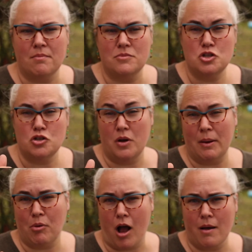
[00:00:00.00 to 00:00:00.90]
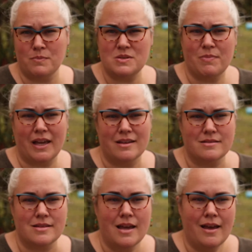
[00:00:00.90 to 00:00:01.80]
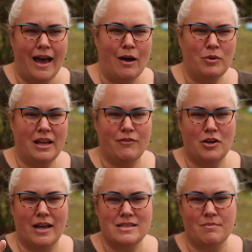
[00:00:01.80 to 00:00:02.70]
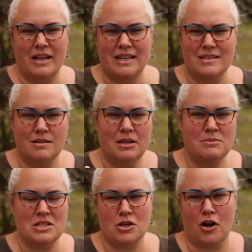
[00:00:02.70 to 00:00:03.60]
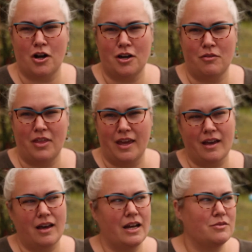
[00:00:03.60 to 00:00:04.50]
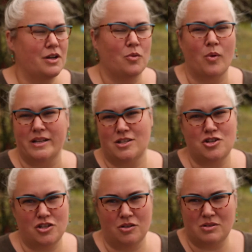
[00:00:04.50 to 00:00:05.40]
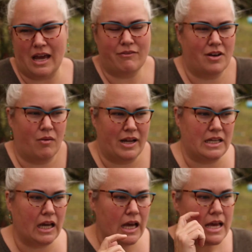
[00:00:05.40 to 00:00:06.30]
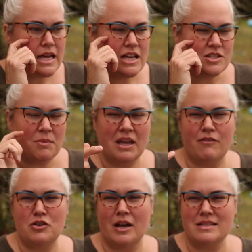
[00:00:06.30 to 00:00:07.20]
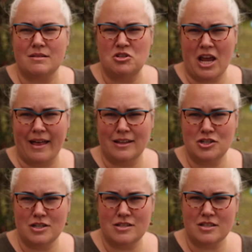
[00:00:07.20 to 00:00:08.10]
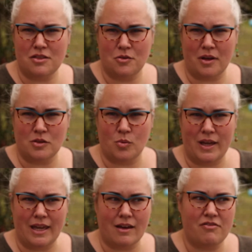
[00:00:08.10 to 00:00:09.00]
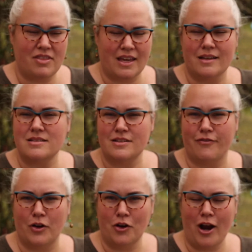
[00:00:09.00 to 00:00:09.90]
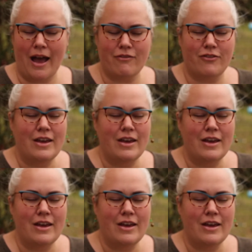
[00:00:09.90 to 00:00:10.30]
shooting prompts because I wanna give you guys some ideas. Sometimes it's hard, you think, I don't know what to shoot, I have no idea. So I'm gonna give you guys some challenges throughout the week of things to photograph.